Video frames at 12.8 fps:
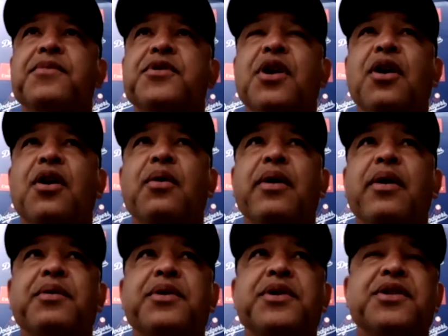So
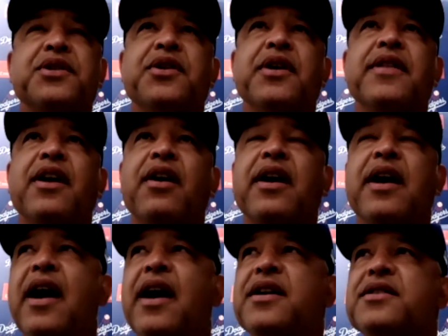it was just good that our
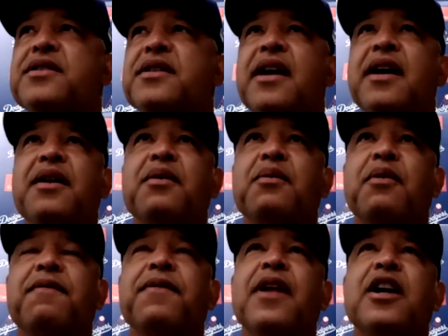guys uh,
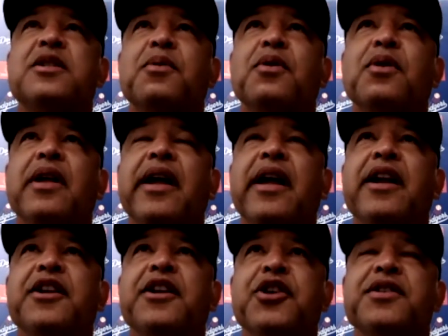were flexible and,
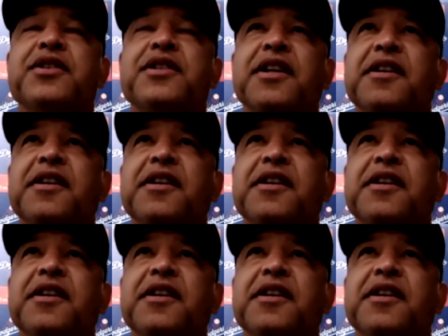and adjusted.